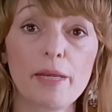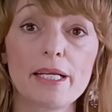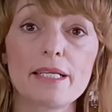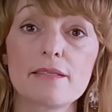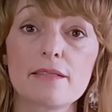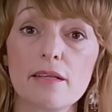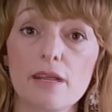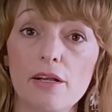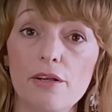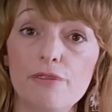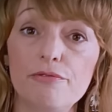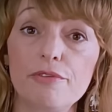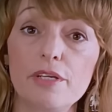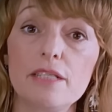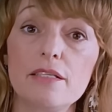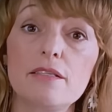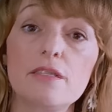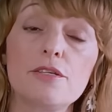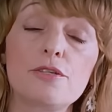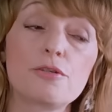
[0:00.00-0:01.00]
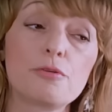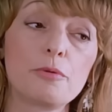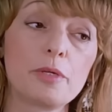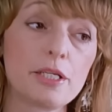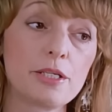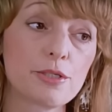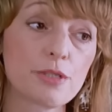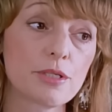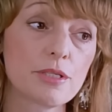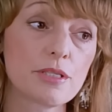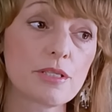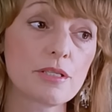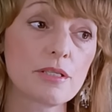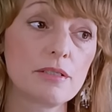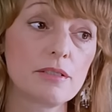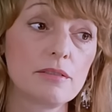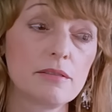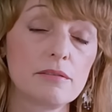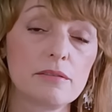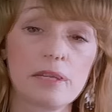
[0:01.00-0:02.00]
myself in situations
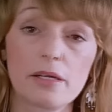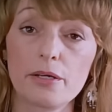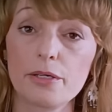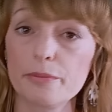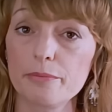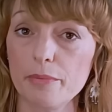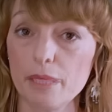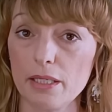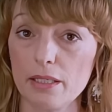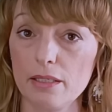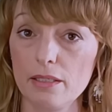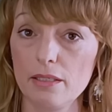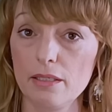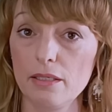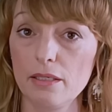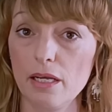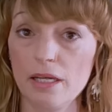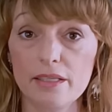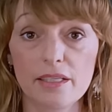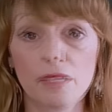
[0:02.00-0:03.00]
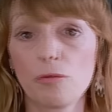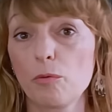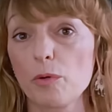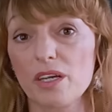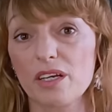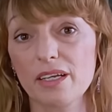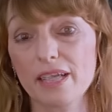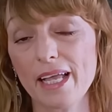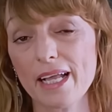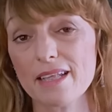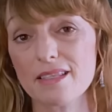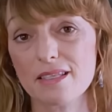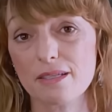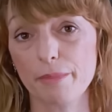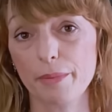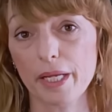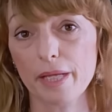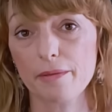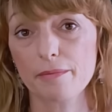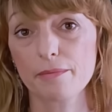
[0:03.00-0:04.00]
that hurt me and that work against
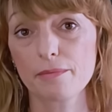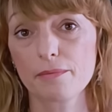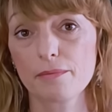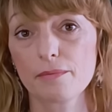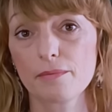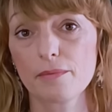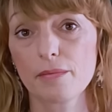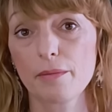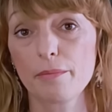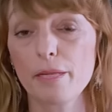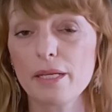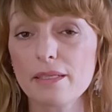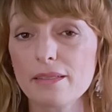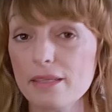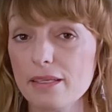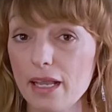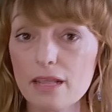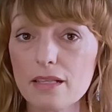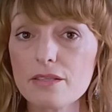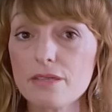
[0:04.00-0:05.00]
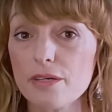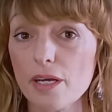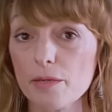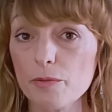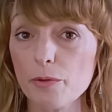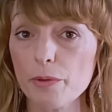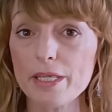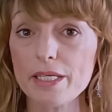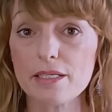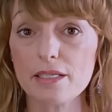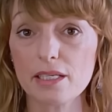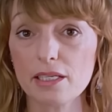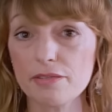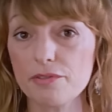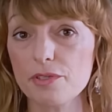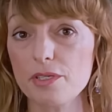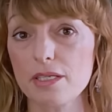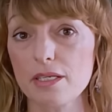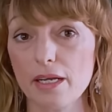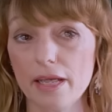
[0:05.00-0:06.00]
me. But the answer I'm going to give
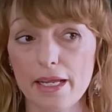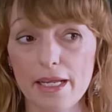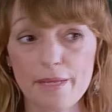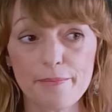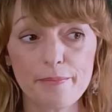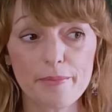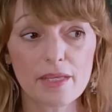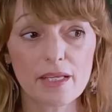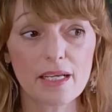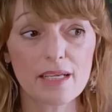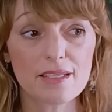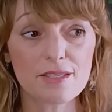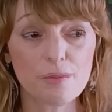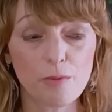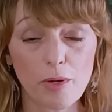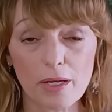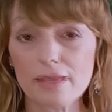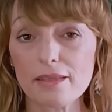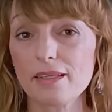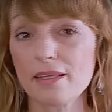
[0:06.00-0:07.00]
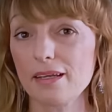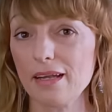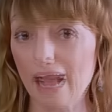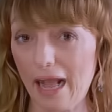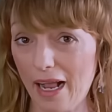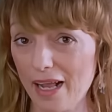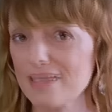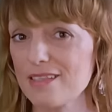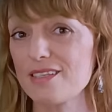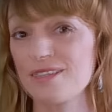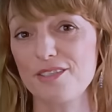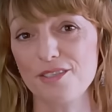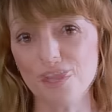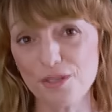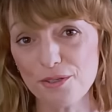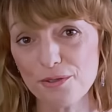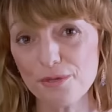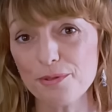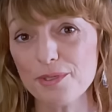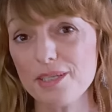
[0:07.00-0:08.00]
you today is one that asks
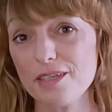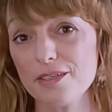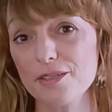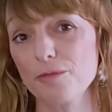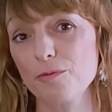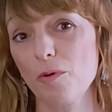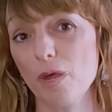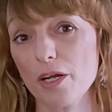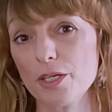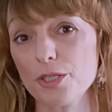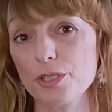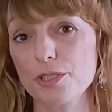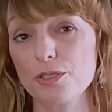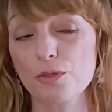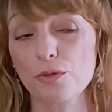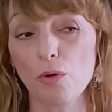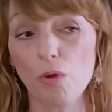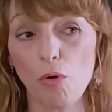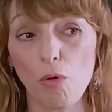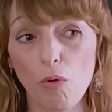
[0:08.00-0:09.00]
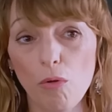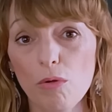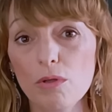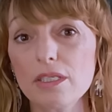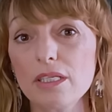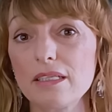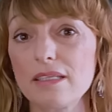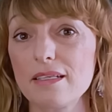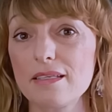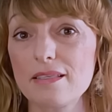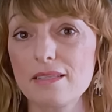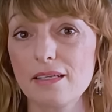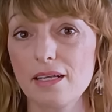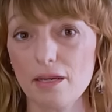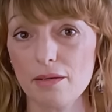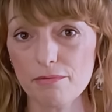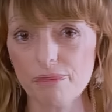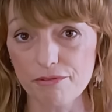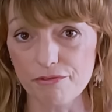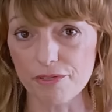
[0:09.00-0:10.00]
you, dear watcher, to hold the
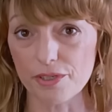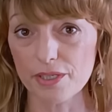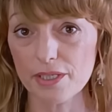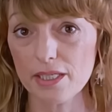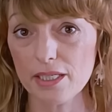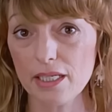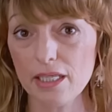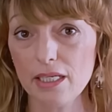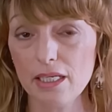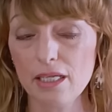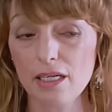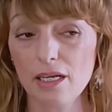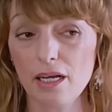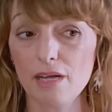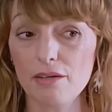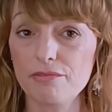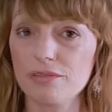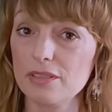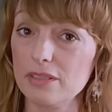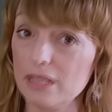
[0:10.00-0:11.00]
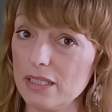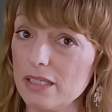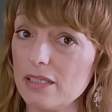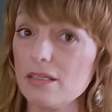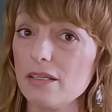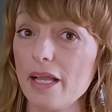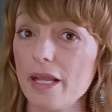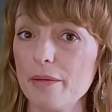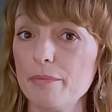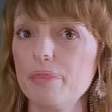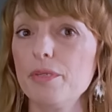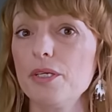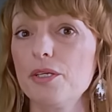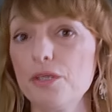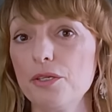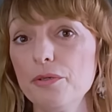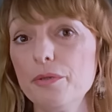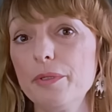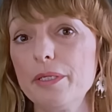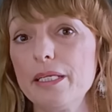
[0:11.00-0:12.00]
discomfort of a little
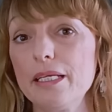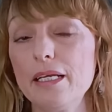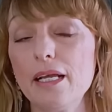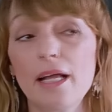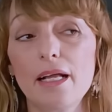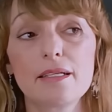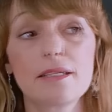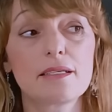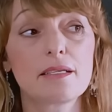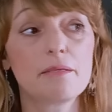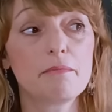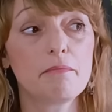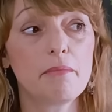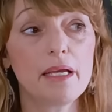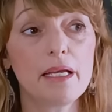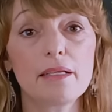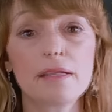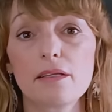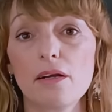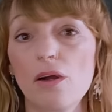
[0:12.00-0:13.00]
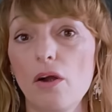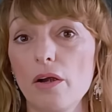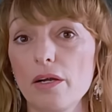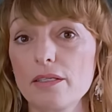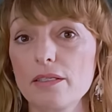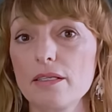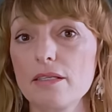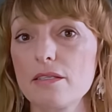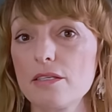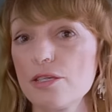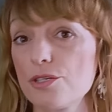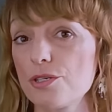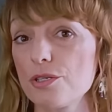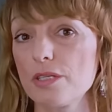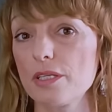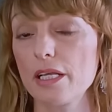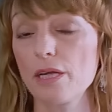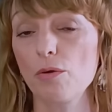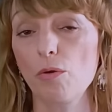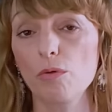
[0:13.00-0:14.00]
ambiguity and to make the hard
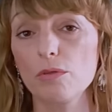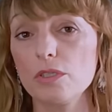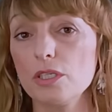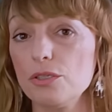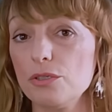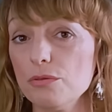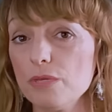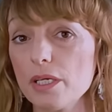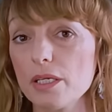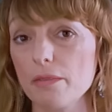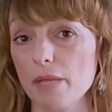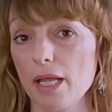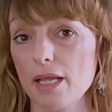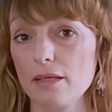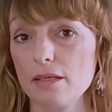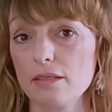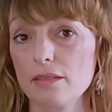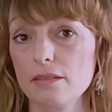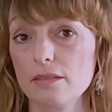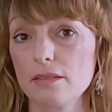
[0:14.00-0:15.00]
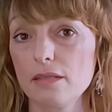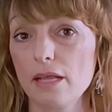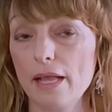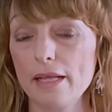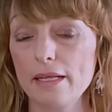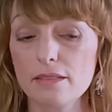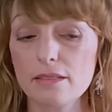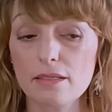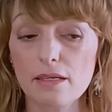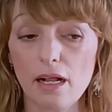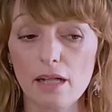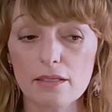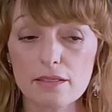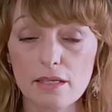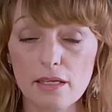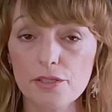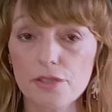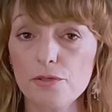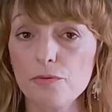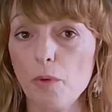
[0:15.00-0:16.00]
decision that only you can make. And I'll
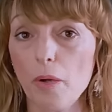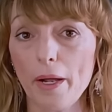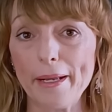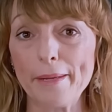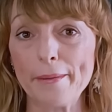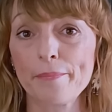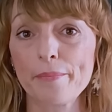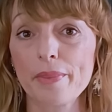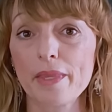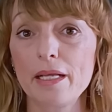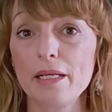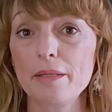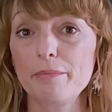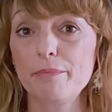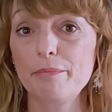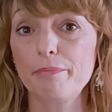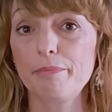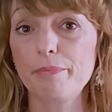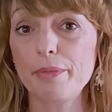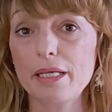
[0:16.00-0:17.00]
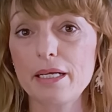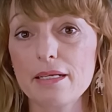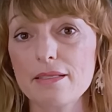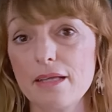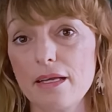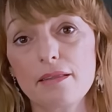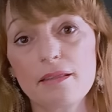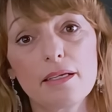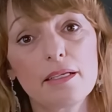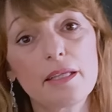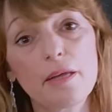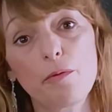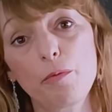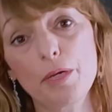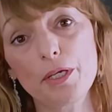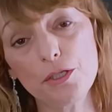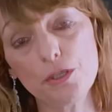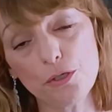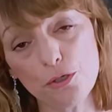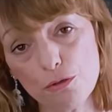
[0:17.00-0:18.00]
tell you why. Because I think that
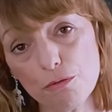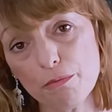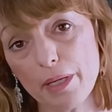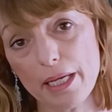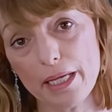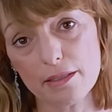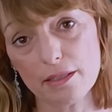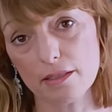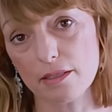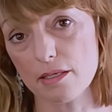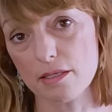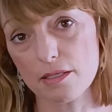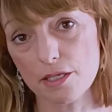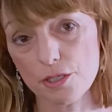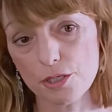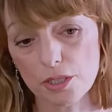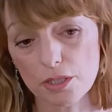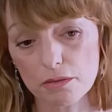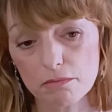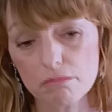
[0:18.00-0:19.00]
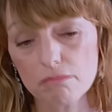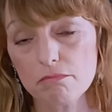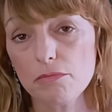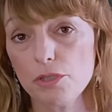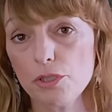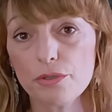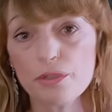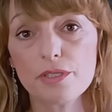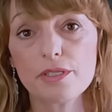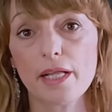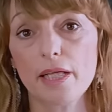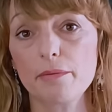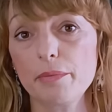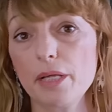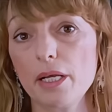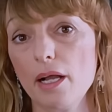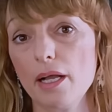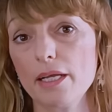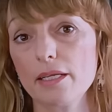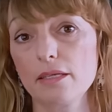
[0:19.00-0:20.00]
when you make the decision, you'll stand
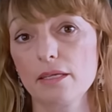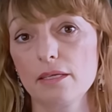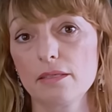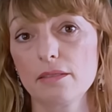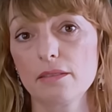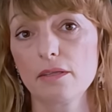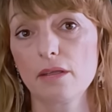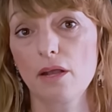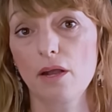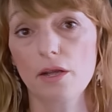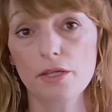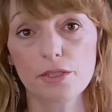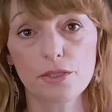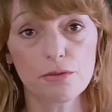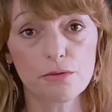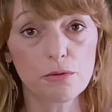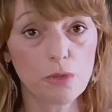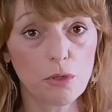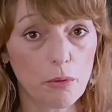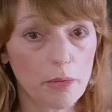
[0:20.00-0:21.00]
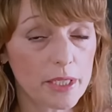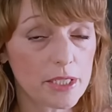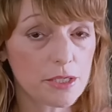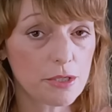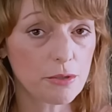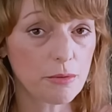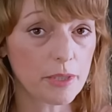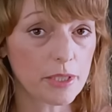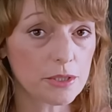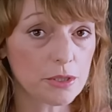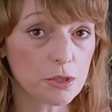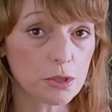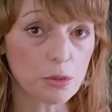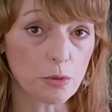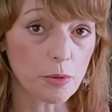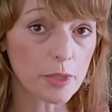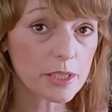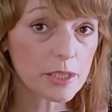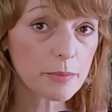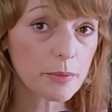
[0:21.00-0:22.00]
behind it. Are you going to
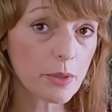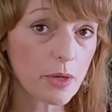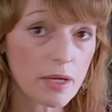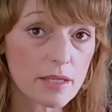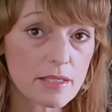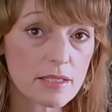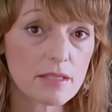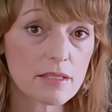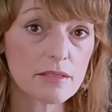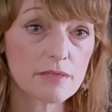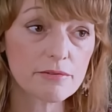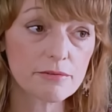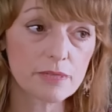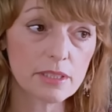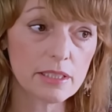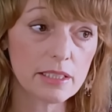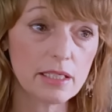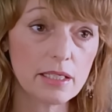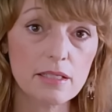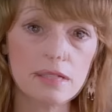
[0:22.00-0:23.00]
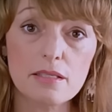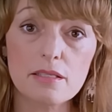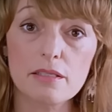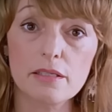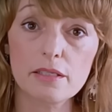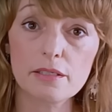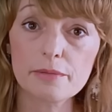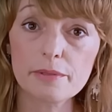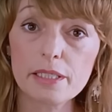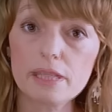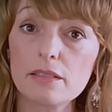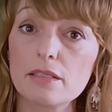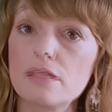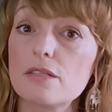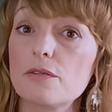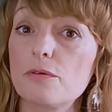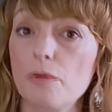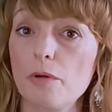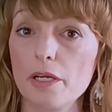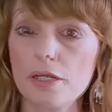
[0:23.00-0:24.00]
enjoy the process of really considering
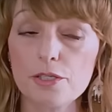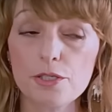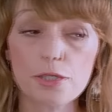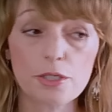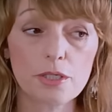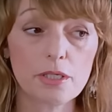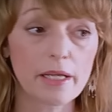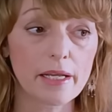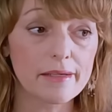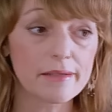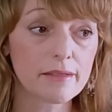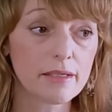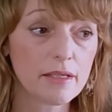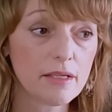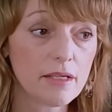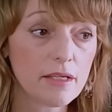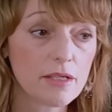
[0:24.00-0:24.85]
this question and